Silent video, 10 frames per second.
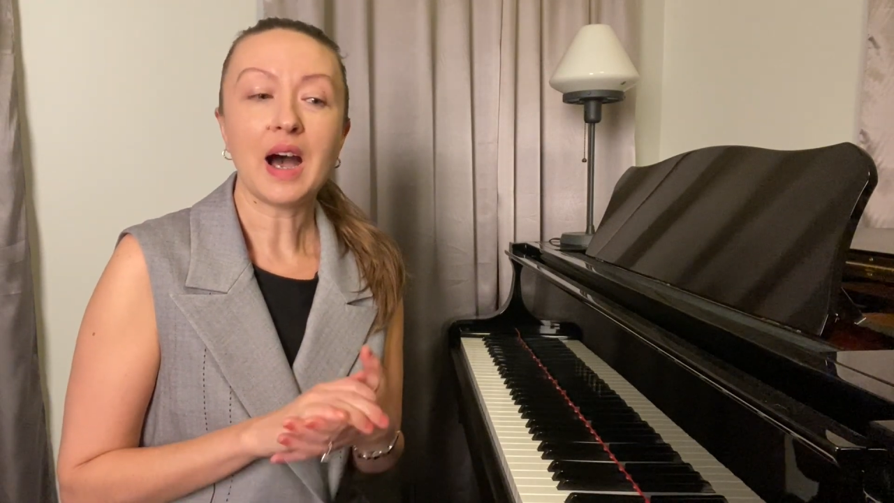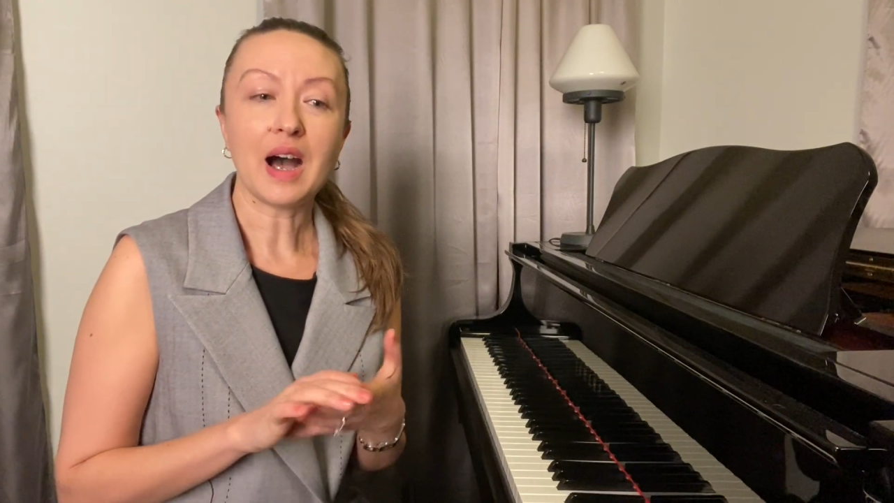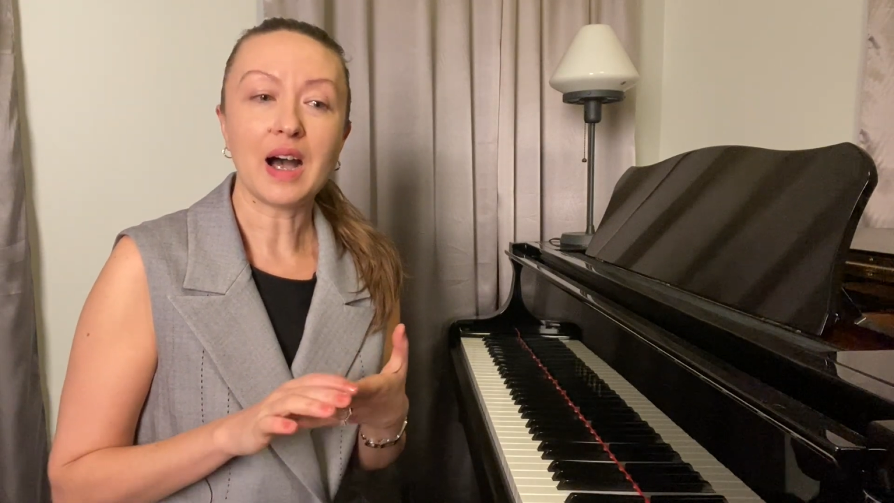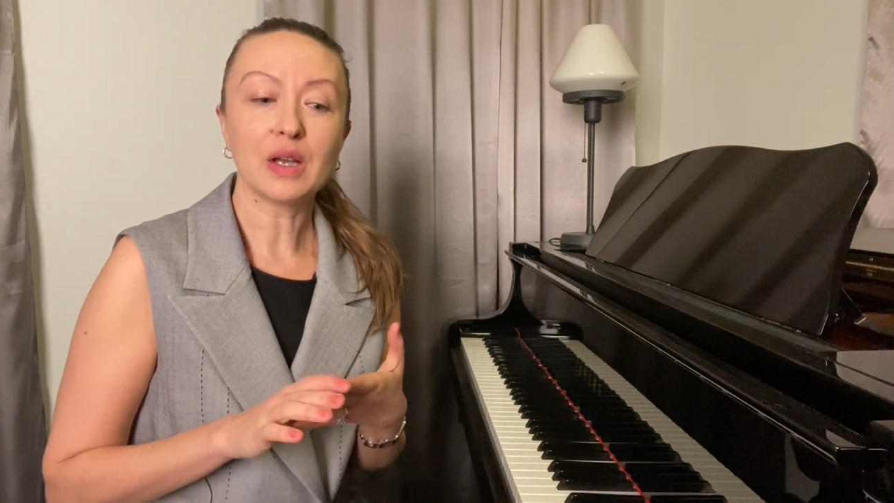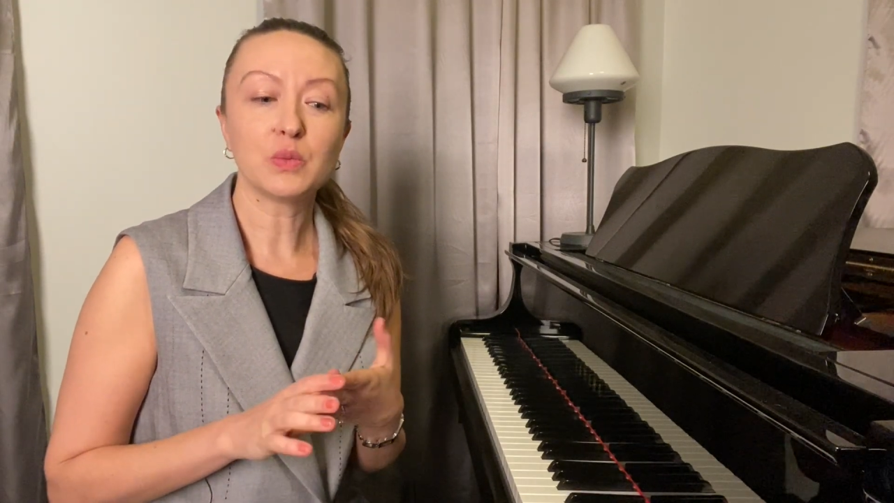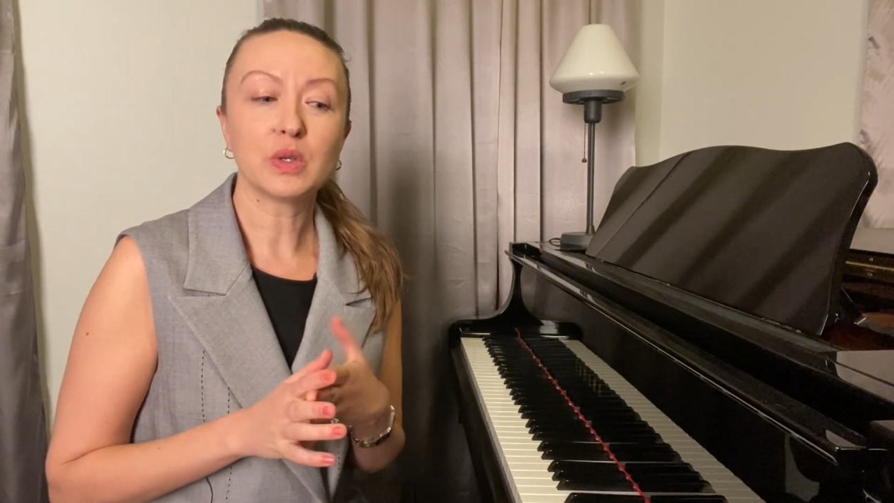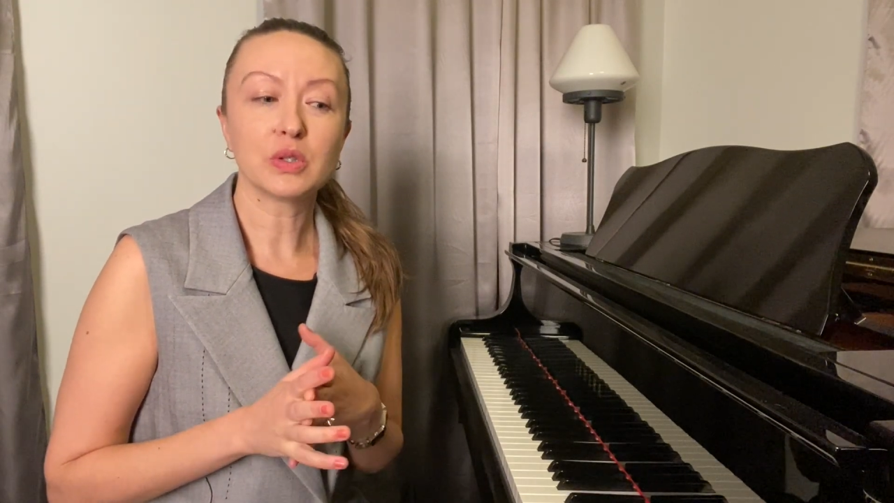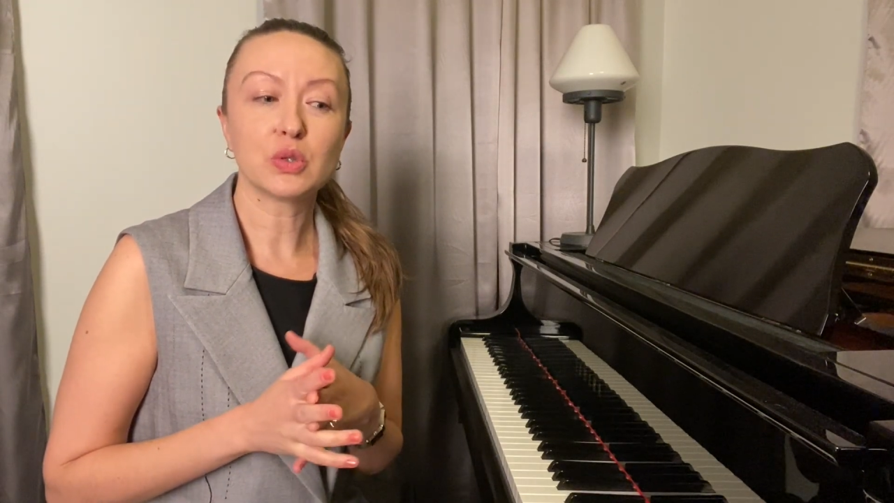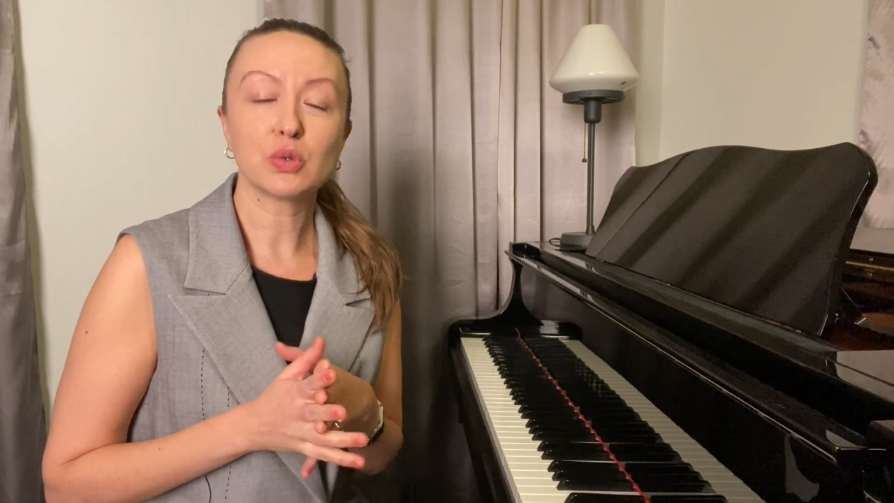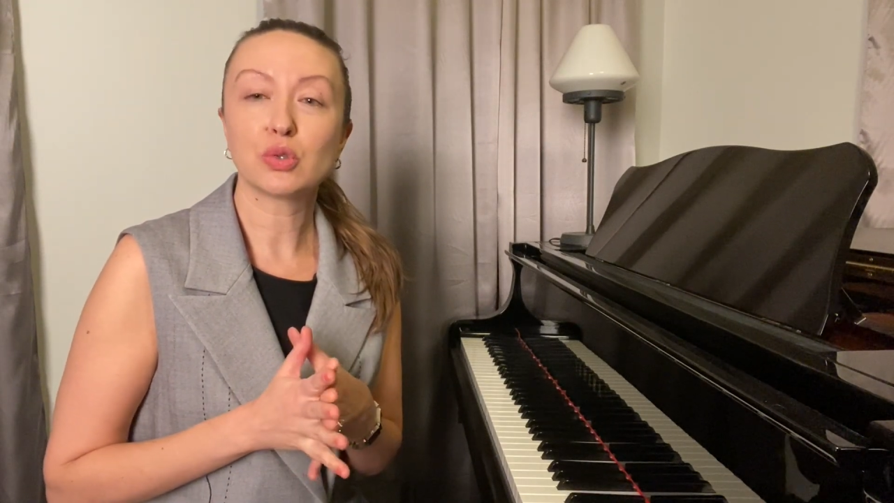I want
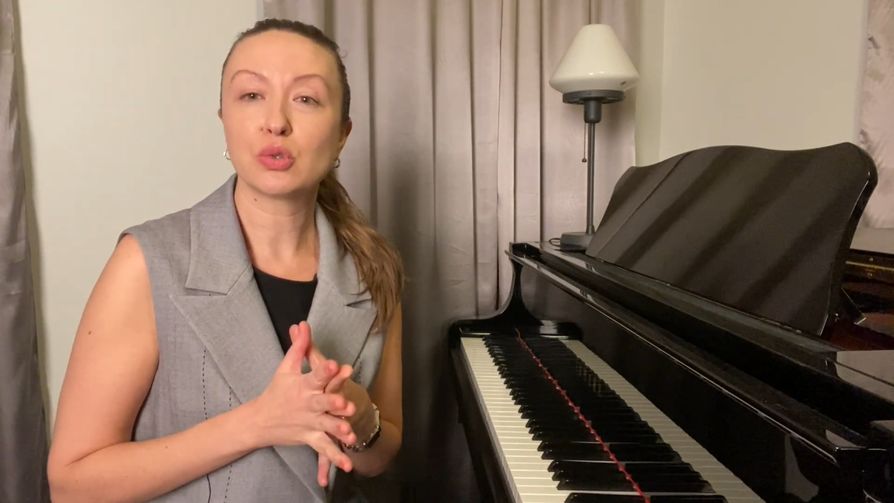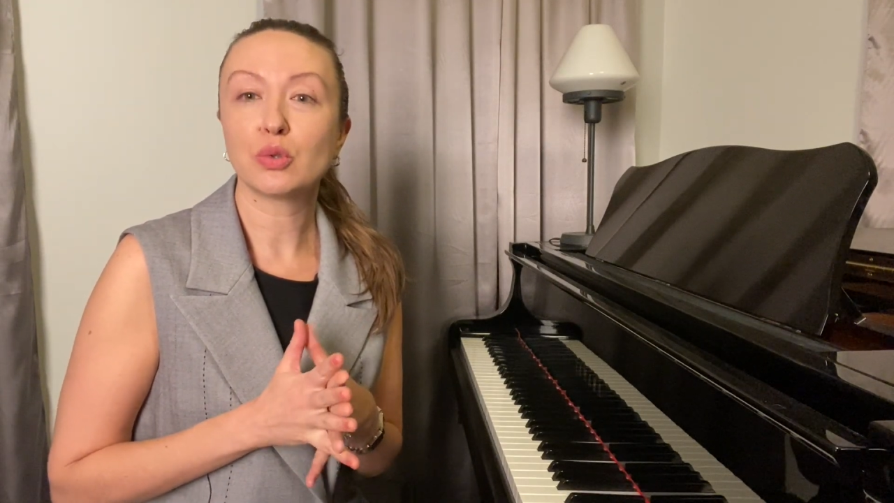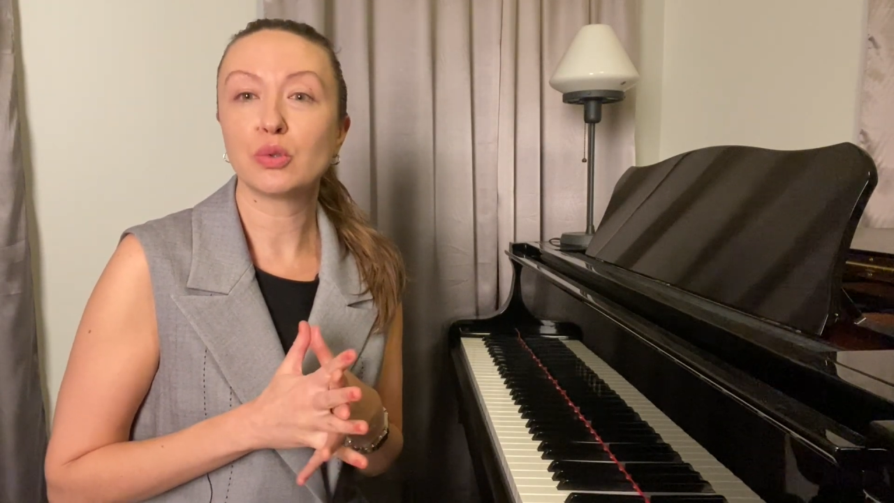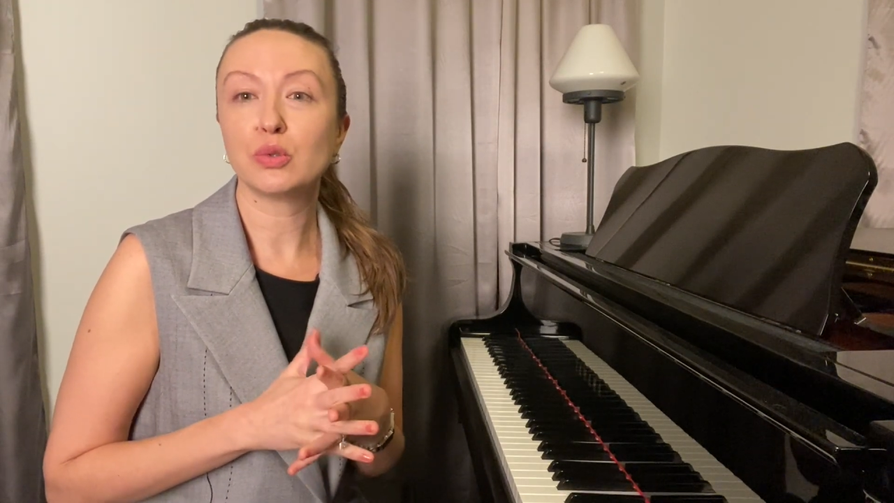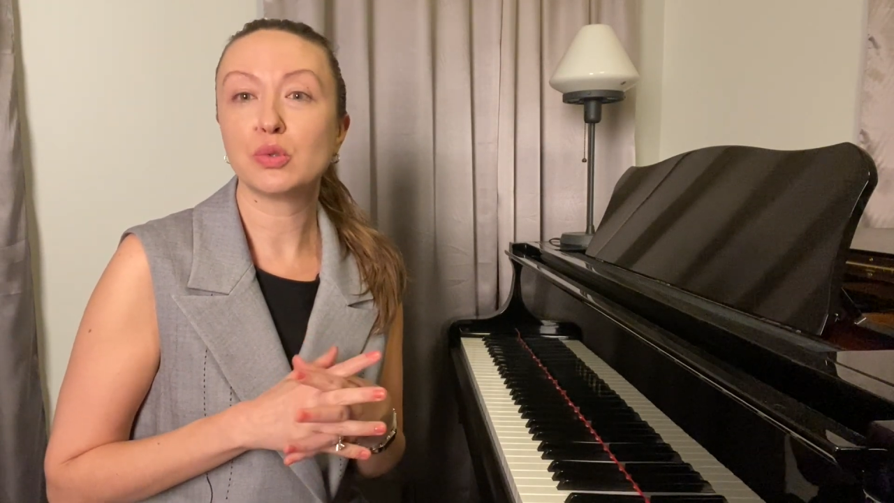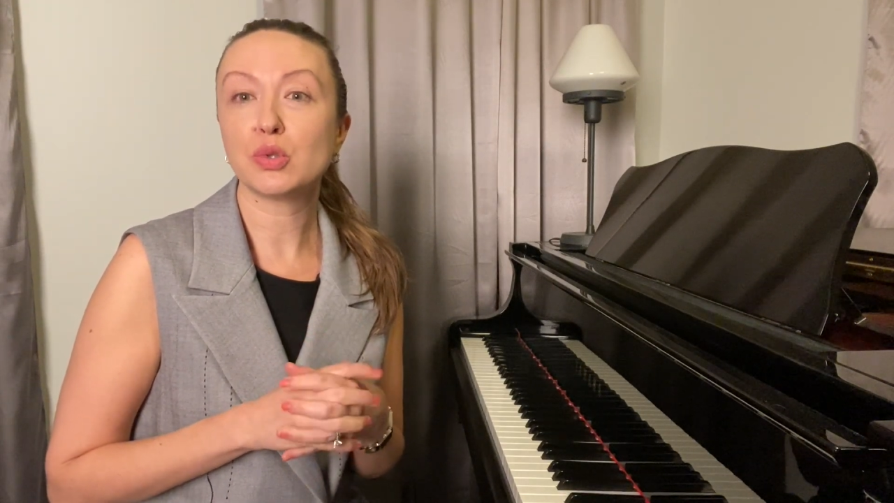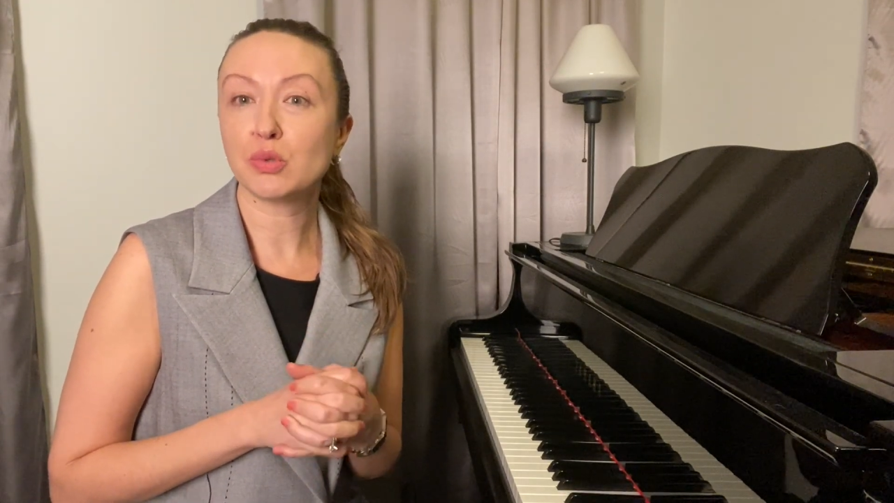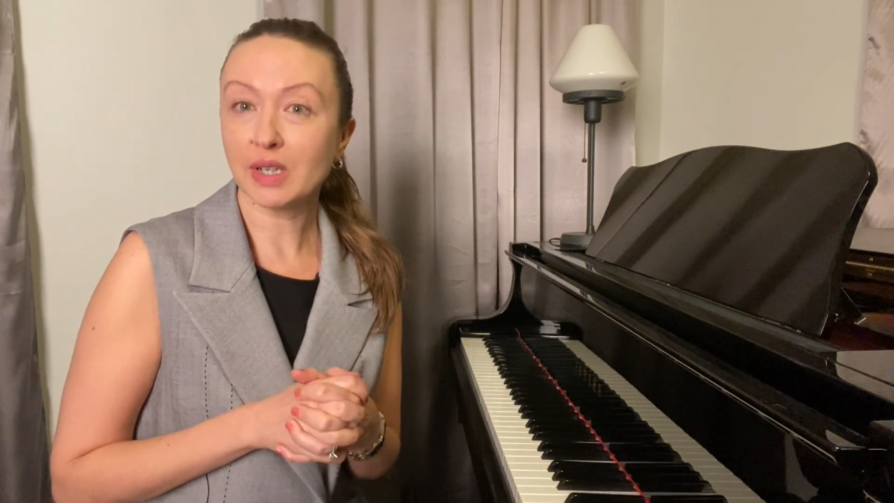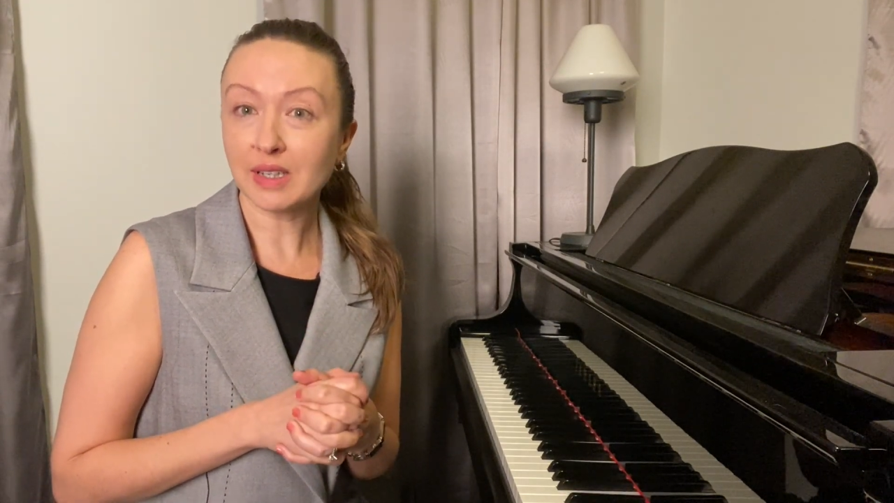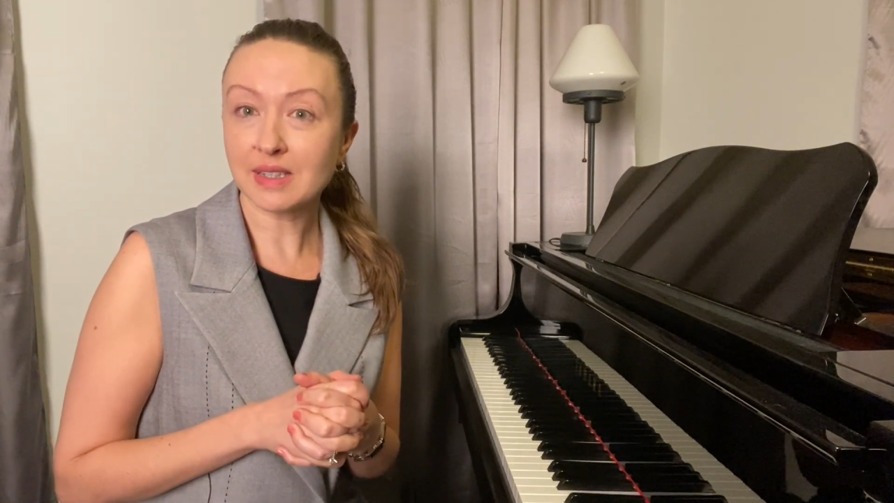to show you
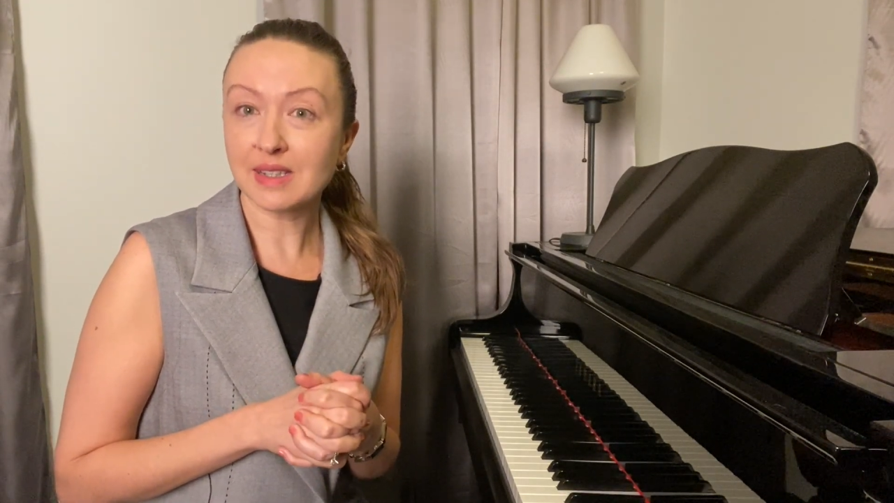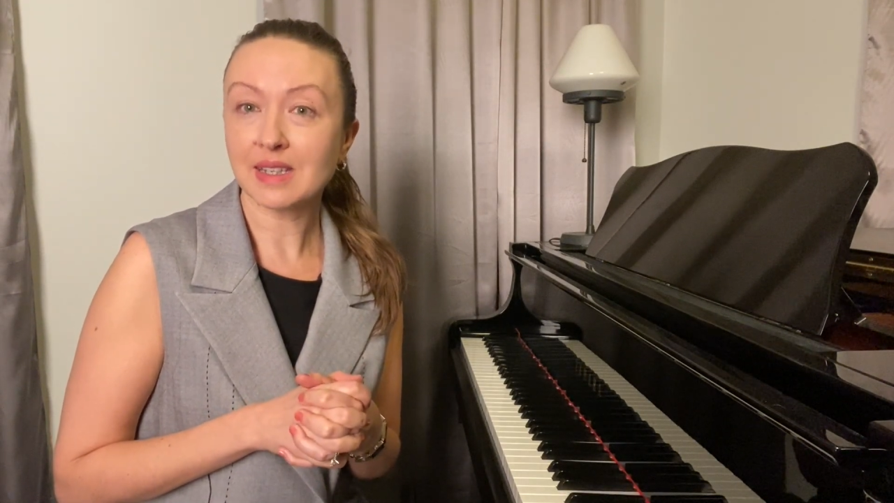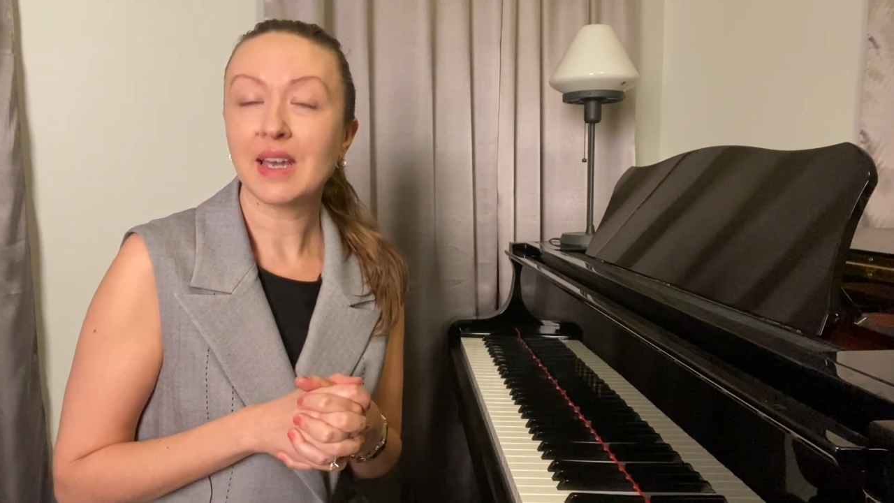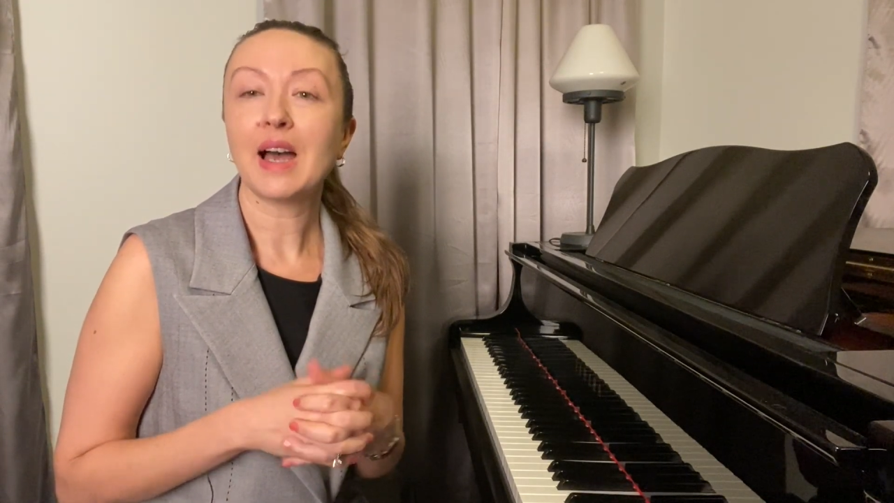tricks